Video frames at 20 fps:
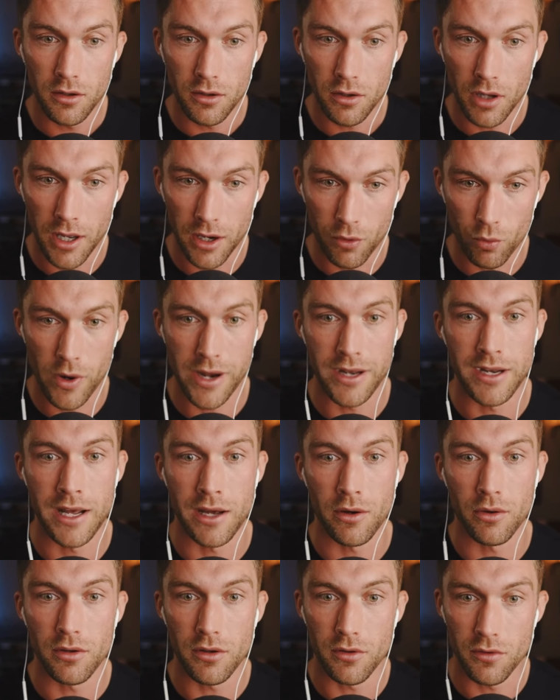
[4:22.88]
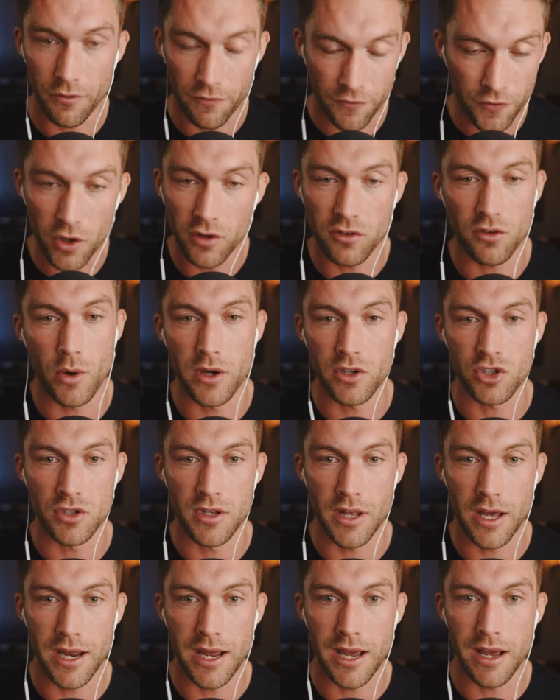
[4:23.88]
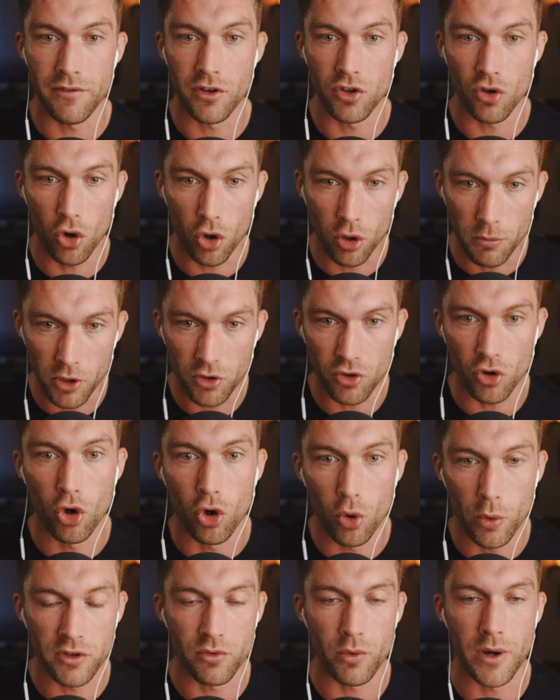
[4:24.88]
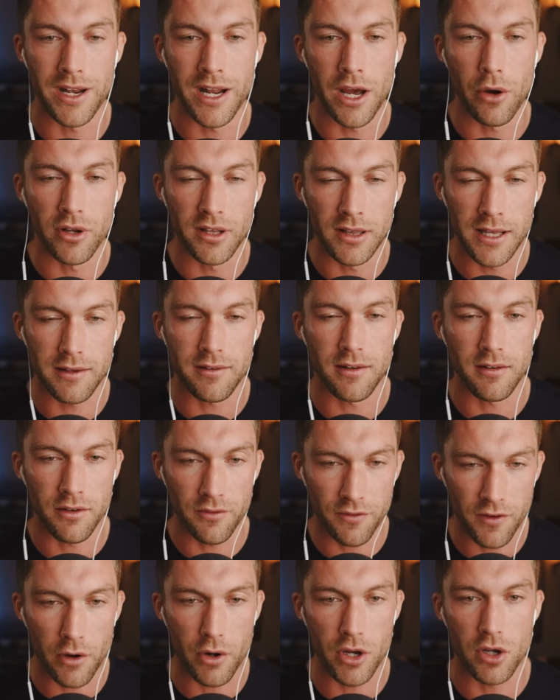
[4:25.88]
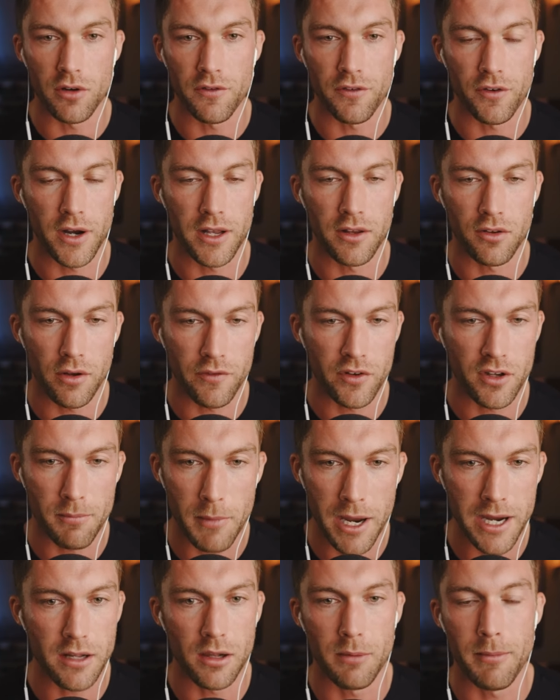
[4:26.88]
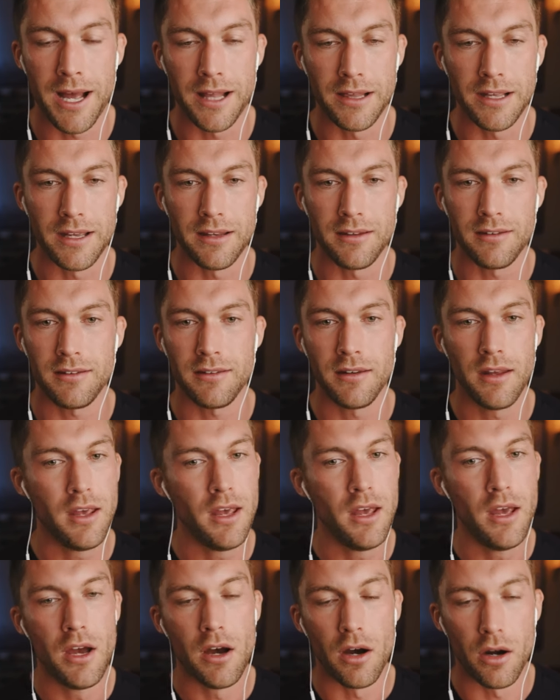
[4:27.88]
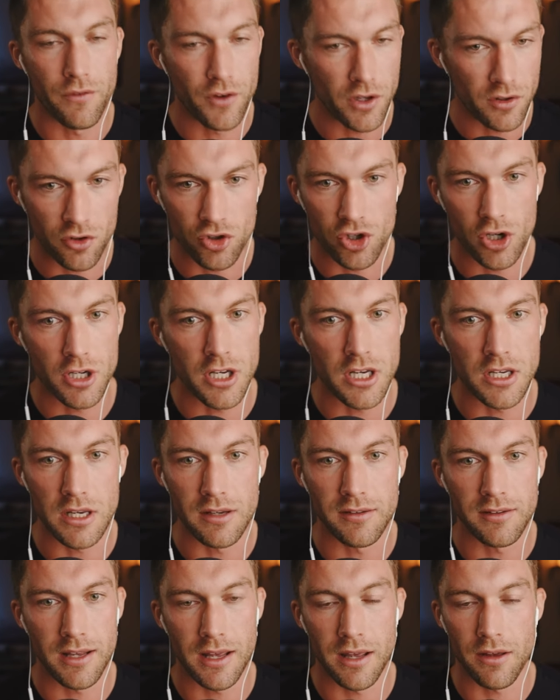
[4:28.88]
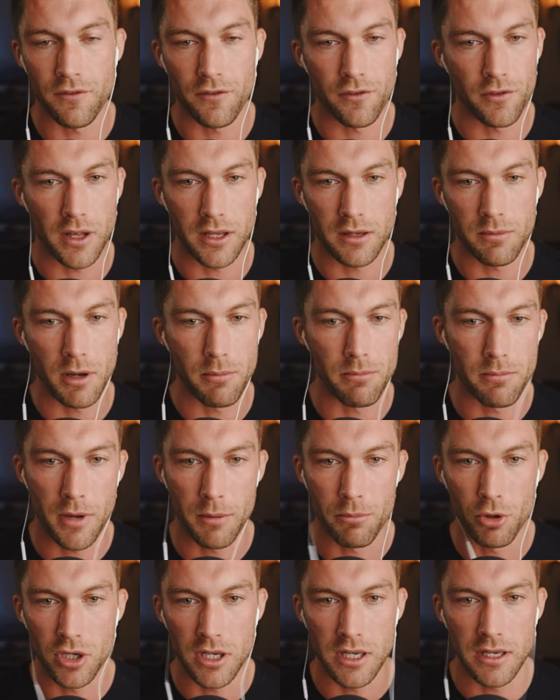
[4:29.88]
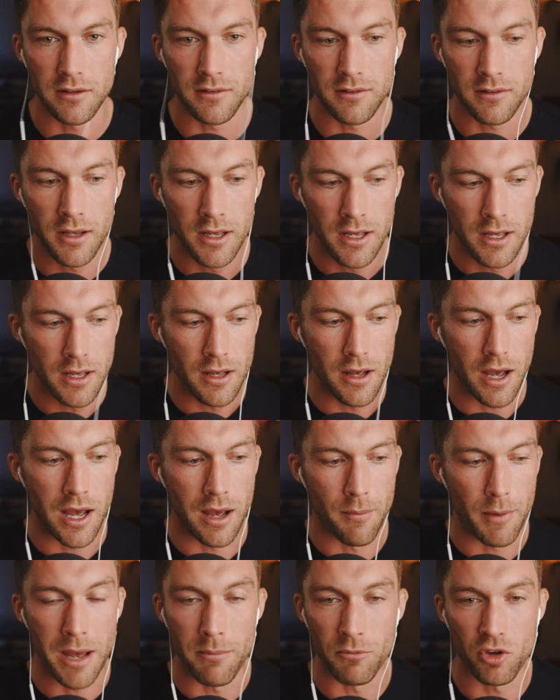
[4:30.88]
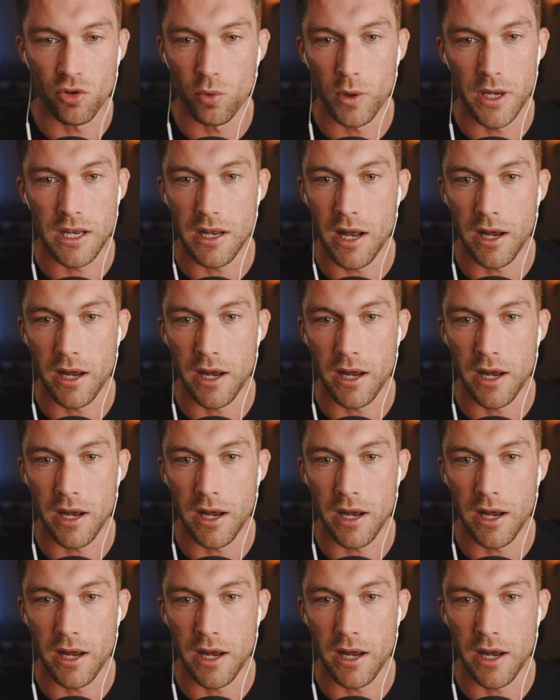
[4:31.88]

uh, written out. The first question that I have is almost always written out, unless it's a very good friend. So if it's a Michael Malice or if it's a Johnny and Youssef, like my, my buddies, um, I'm sweet.